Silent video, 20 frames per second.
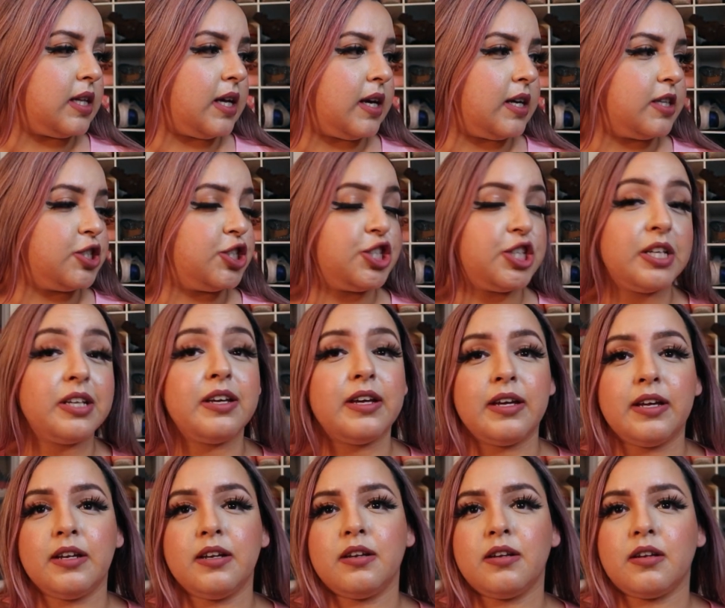that
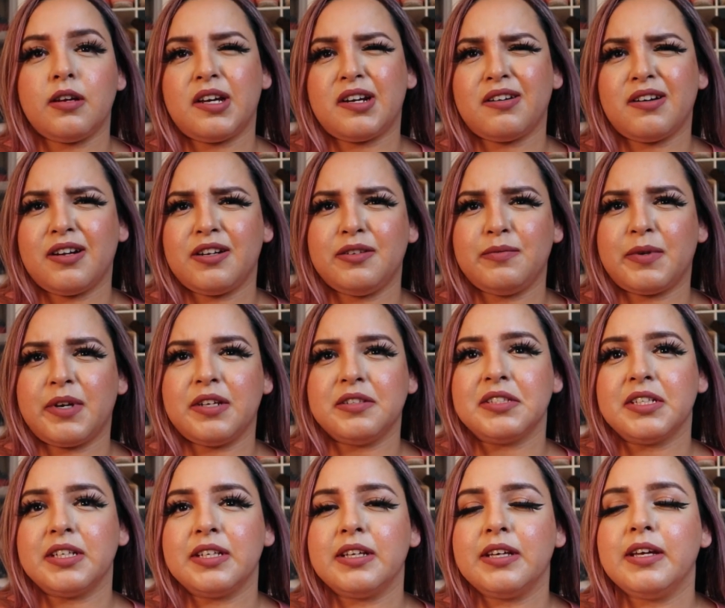Shein, I don't know how you
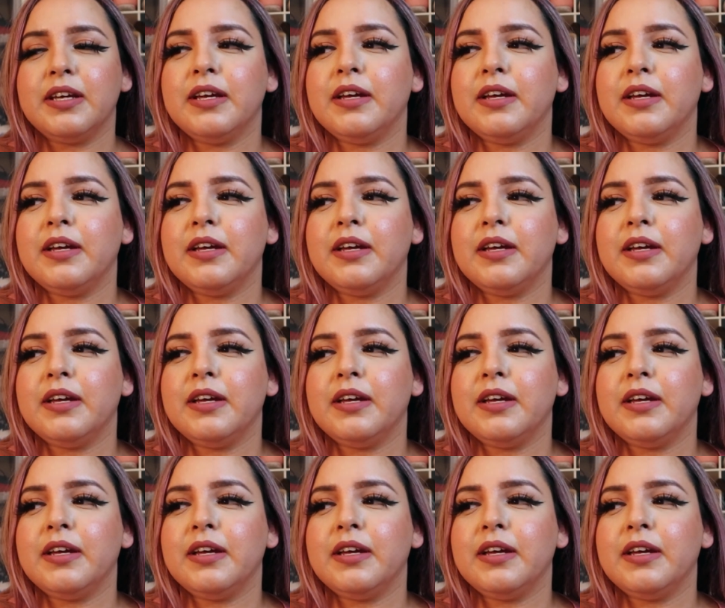pronounce it.